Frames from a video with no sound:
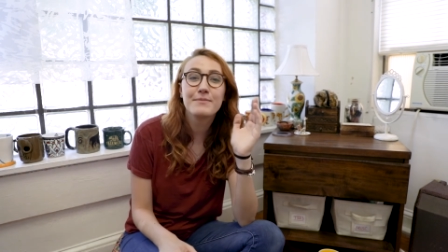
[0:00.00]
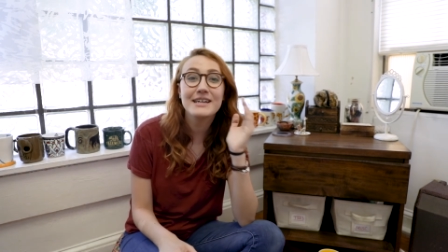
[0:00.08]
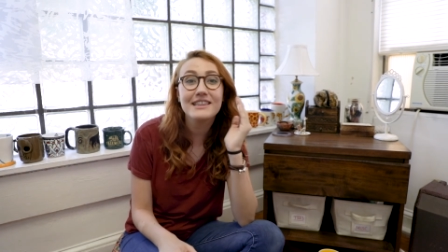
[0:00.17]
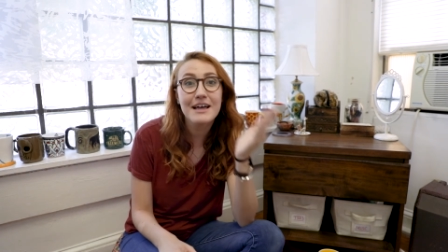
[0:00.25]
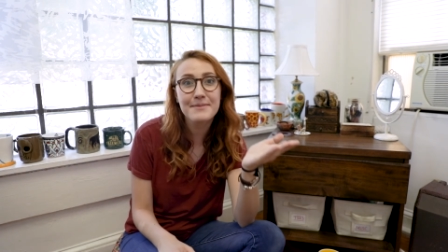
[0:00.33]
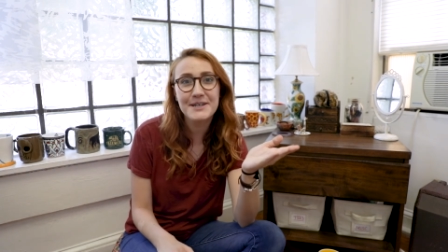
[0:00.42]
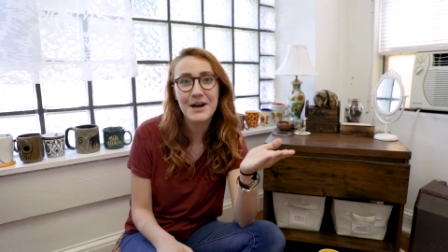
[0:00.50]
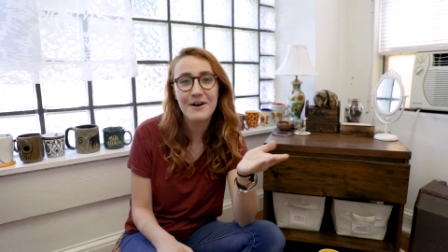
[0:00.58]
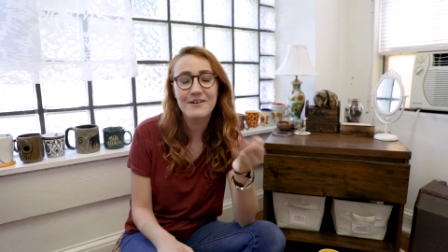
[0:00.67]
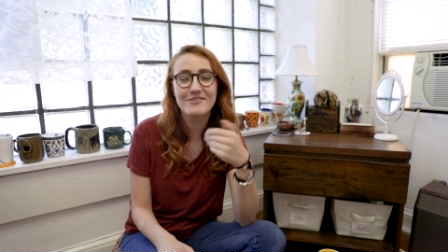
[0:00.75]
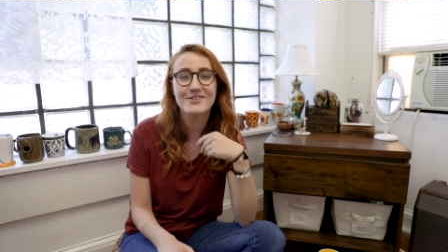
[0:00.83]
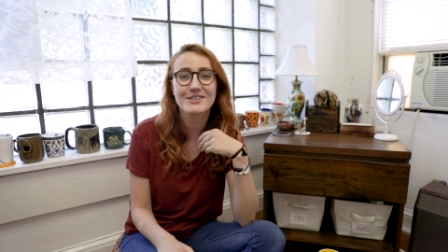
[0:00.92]
But let me
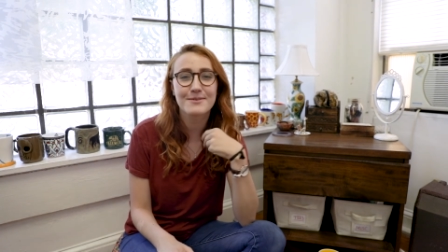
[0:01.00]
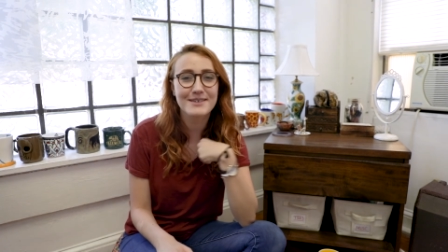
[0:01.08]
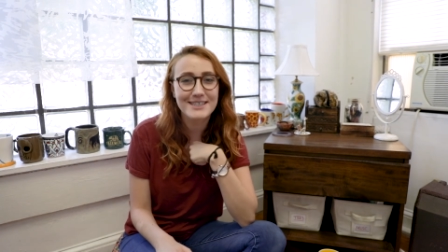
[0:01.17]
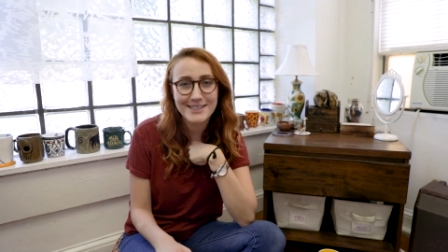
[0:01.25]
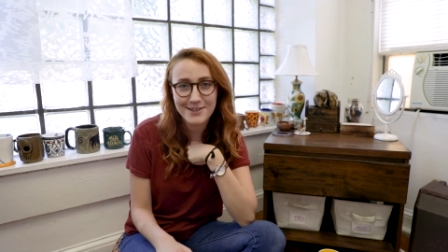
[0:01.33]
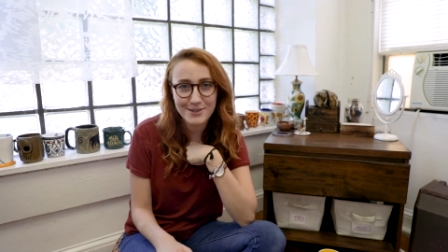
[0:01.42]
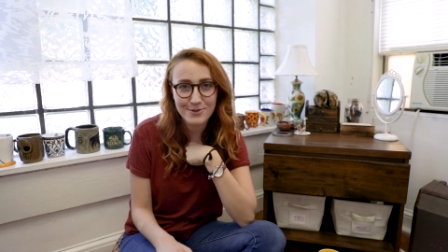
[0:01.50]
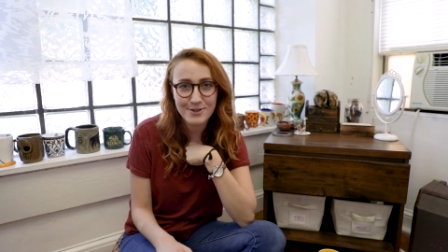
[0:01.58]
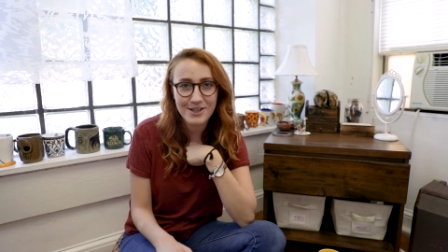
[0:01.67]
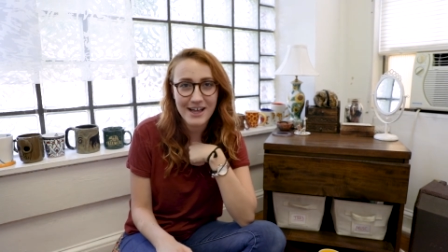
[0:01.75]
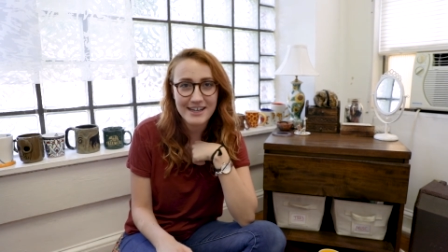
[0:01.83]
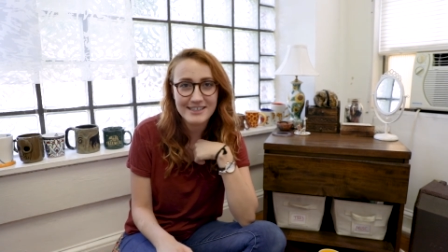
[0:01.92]
know if there's something silly you
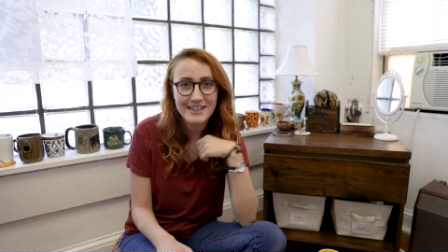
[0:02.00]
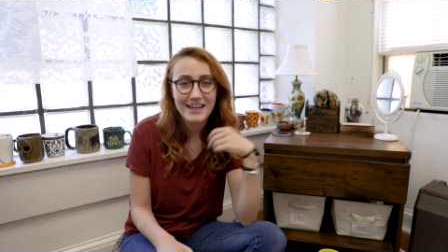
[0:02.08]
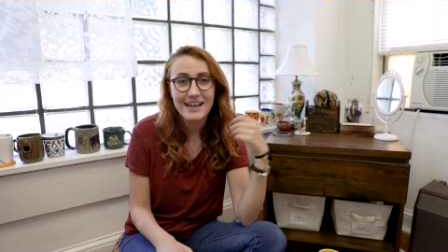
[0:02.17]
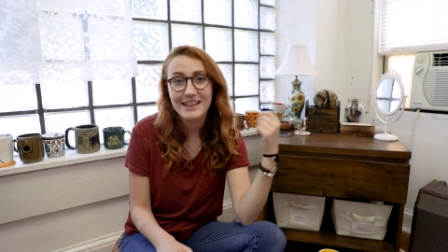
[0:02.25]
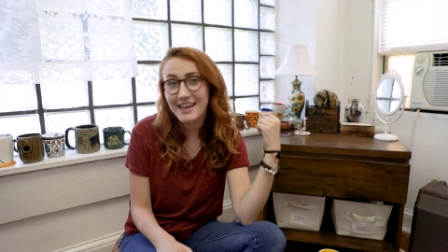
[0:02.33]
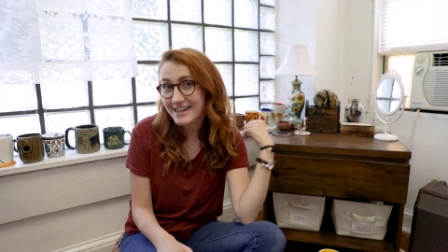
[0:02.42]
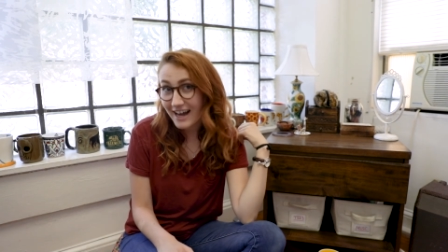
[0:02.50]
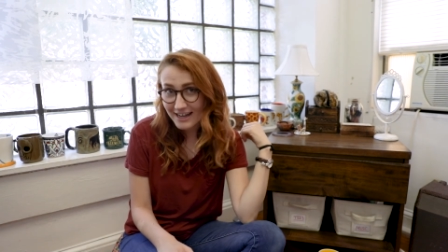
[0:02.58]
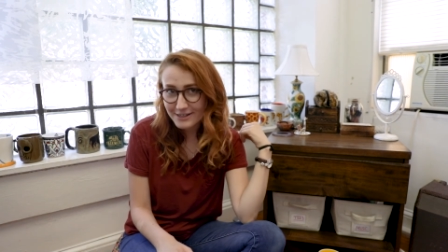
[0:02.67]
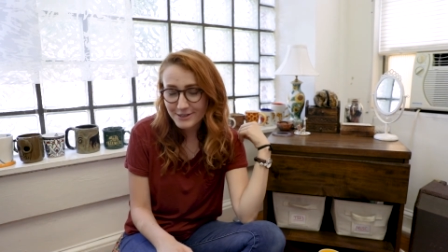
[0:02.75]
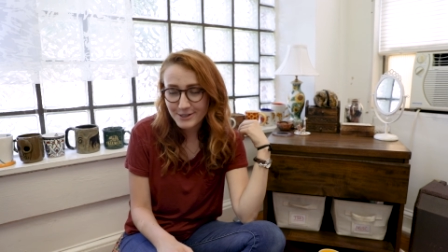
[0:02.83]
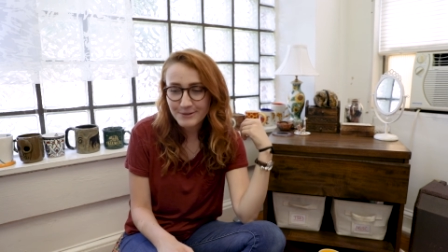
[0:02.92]
collect like
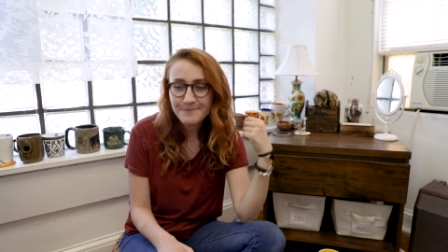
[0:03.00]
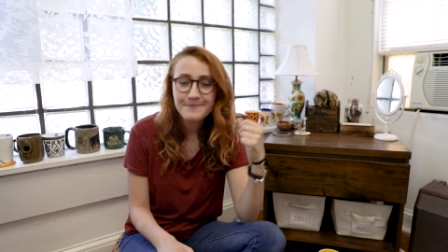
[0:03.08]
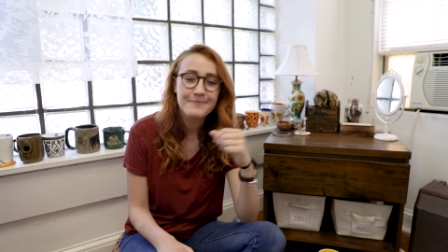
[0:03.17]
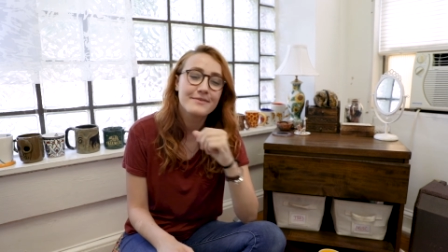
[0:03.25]
I do,